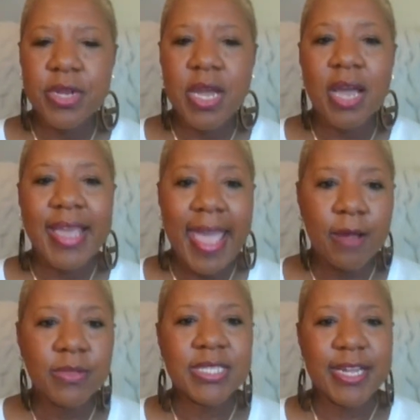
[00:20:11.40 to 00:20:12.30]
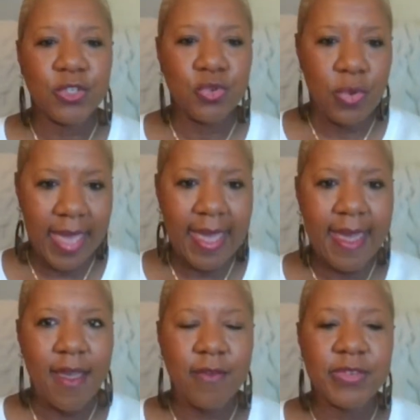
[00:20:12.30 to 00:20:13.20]
accounts that you
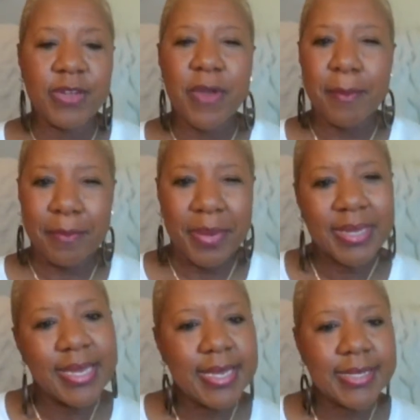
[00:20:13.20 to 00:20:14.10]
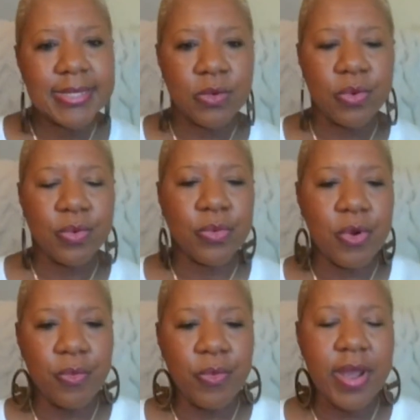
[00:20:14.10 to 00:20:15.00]
have, different billings or
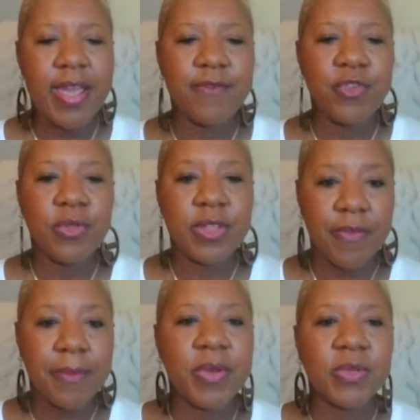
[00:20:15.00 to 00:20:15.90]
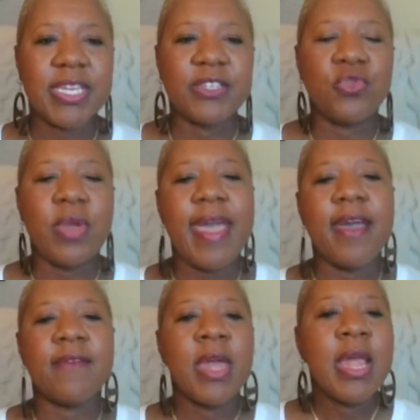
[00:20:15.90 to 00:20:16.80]
what have you, different bills that you
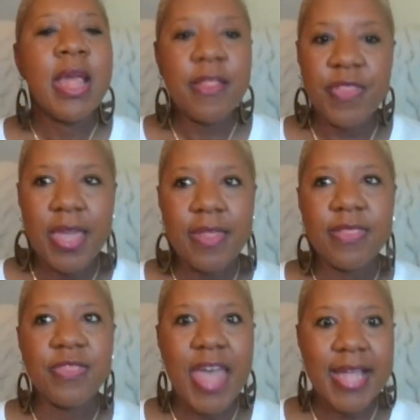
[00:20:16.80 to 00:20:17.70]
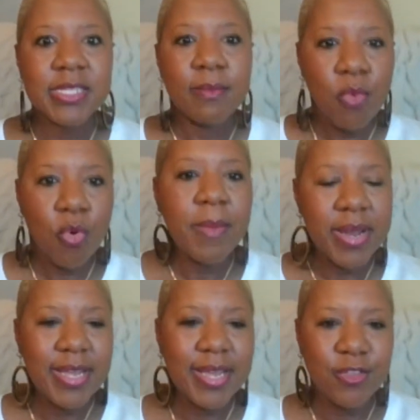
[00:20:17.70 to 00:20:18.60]
have, then that's more
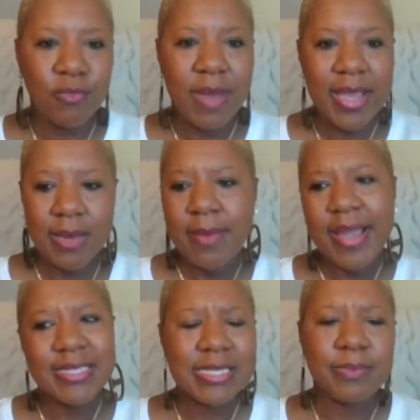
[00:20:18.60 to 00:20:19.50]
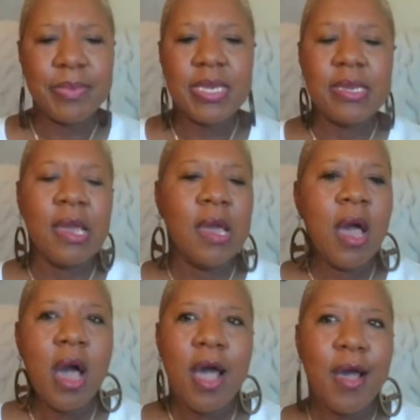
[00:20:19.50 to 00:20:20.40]
money. It might just be
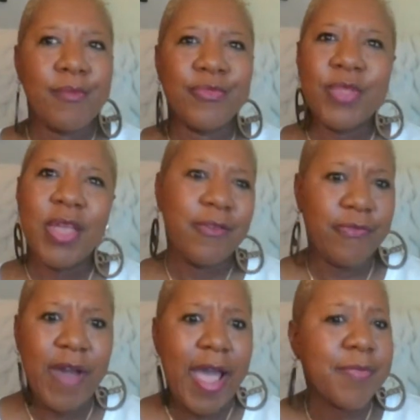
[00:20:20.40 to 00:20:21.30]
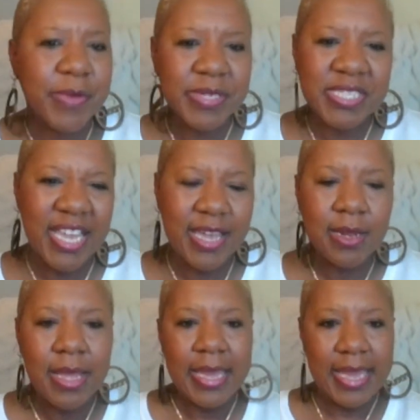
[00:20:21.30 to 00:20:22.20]
5%
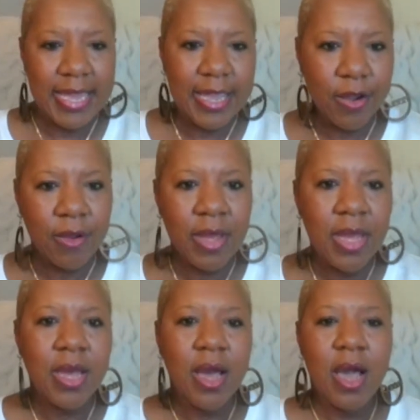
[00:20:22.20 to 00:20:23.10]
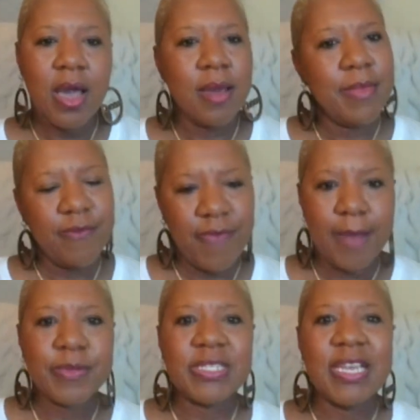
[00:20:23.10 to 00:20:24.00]
here and
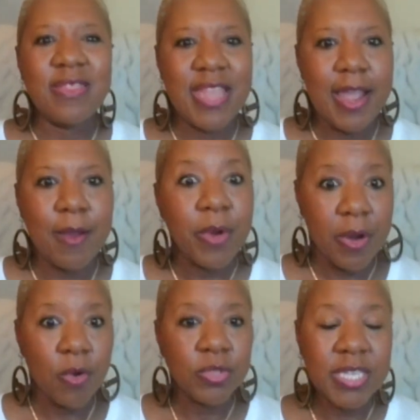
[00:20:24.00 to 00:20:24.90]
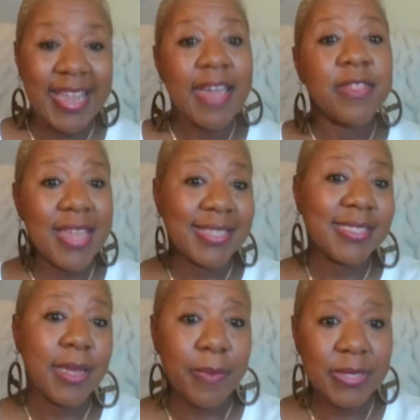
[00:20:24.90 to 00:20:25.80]
5% there. Well, together that's
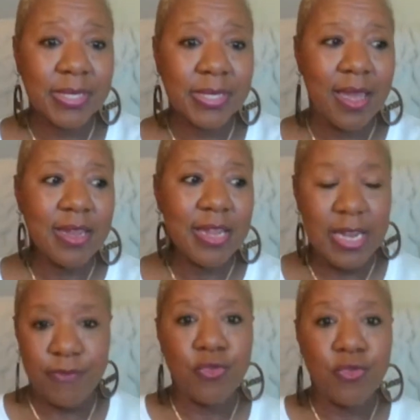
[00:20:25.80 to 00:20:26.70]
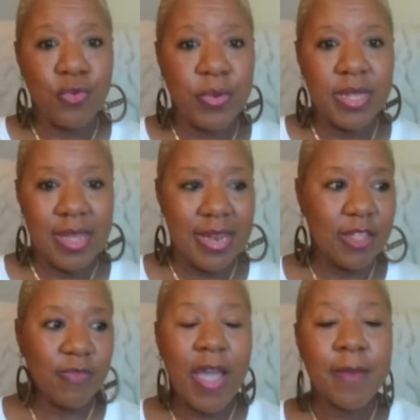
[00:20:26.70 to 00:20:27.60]
10%. And if you do it and
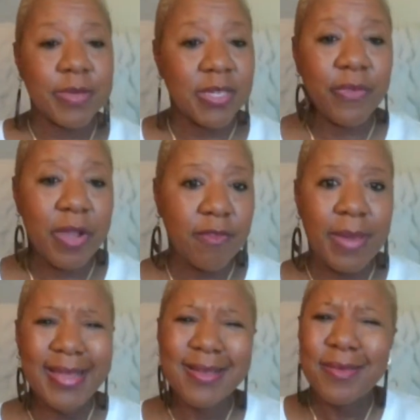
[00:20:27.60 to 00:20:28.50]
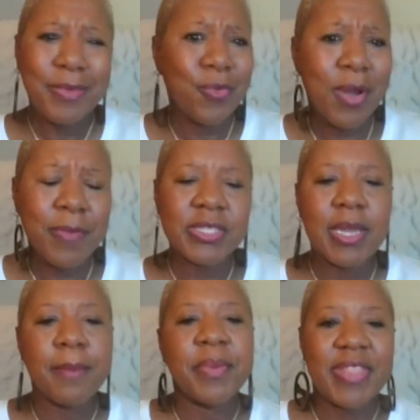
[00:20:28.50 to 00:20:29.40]
it's 5% for everybody, it could be
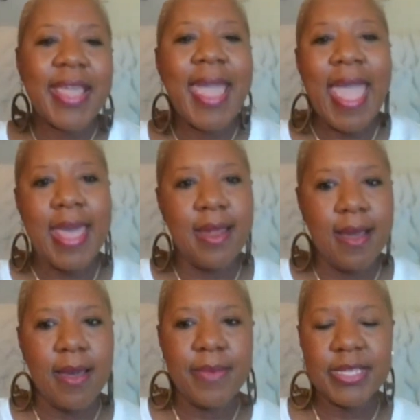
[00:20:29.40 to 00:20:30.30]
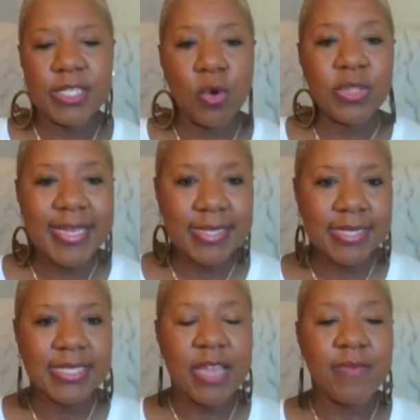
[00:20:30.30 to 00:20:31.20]
1%, but they add up. And so that's a
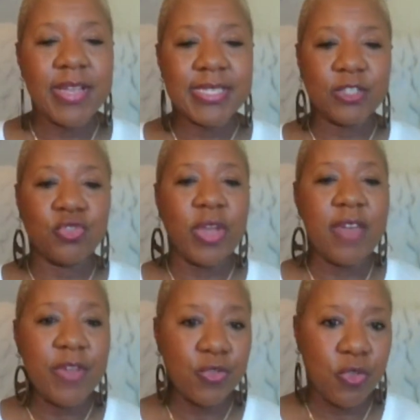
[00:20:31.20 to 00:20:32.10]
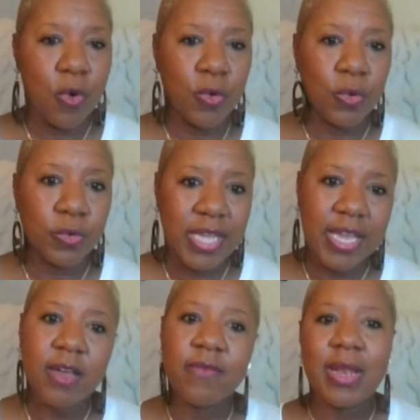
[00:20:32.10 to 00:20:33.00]
savings that you have in total.
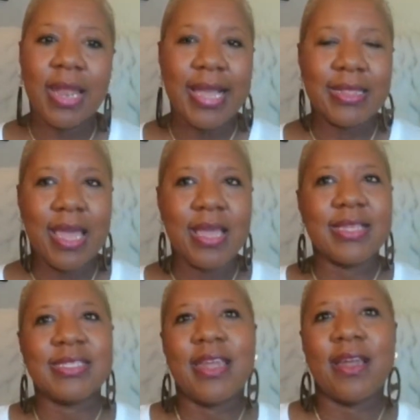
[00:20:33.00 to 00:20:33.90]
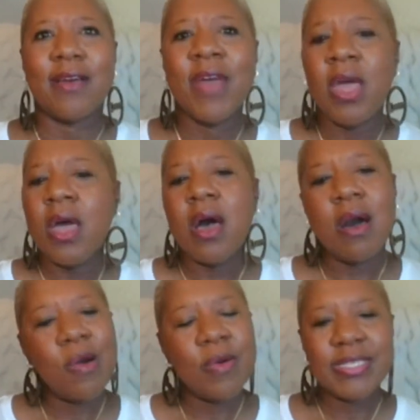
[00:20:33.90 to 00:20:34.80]
Think of it like that, instead of,
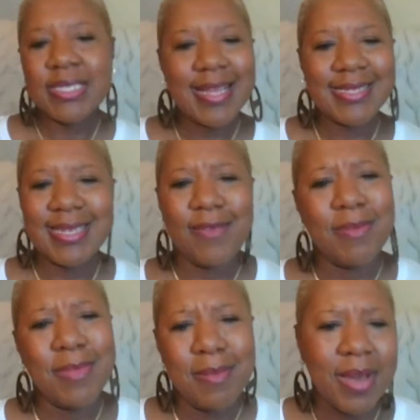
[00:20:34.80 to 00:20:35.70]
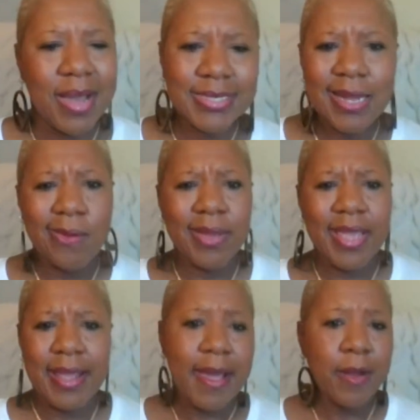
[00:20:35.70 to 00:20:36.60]
oh, it's not saving me much, I don't
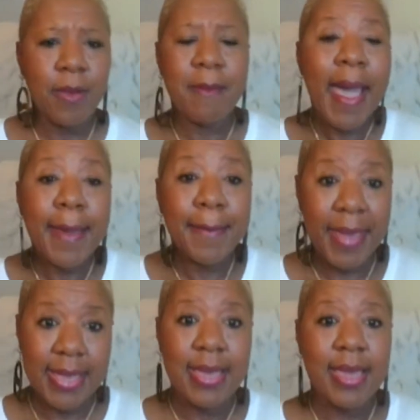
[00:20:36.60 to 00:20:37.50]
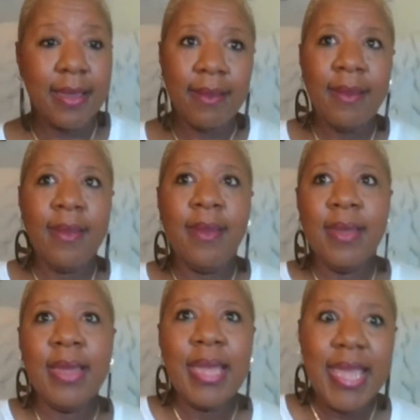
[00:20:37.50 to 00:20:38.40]
care, I don't mind paying
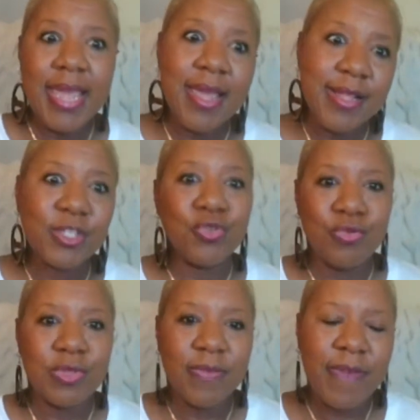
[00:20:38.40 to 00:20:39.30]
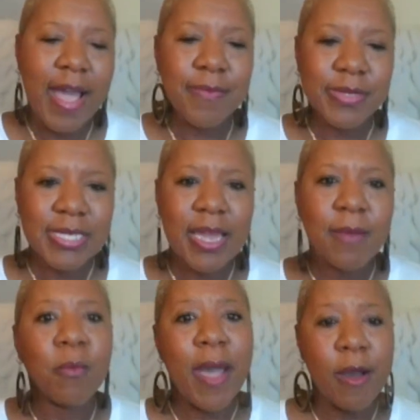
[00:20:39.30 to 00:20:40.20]
into the
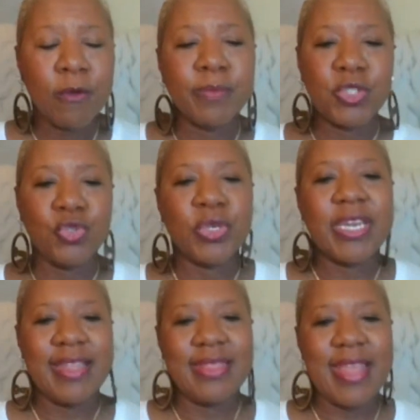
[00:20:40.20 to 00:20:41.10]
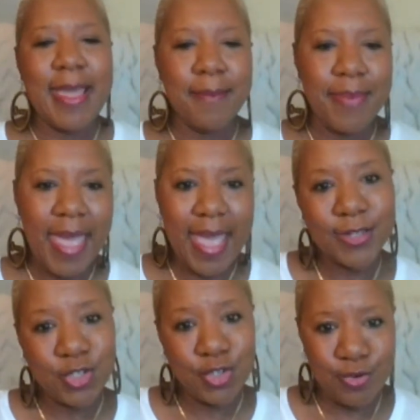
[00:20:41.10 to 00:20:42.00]
5%. Well, but you could get that
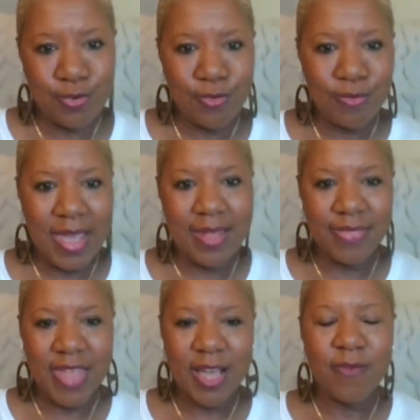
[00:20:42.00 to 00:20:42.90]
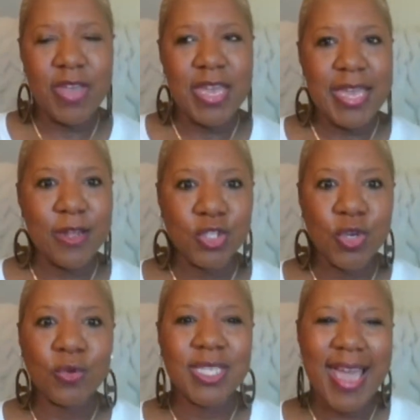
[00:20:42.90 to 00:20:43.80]
back too, and think of it in a
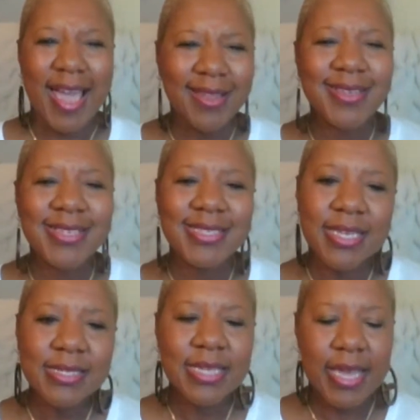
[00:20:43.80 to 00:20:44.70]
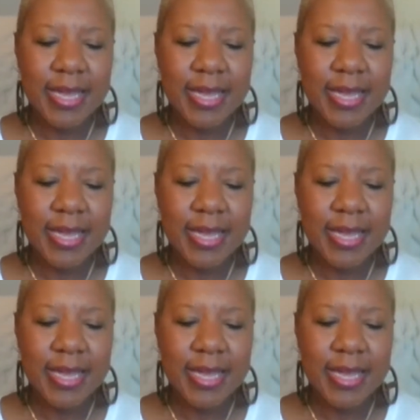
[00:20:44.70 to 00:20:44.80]
totality sense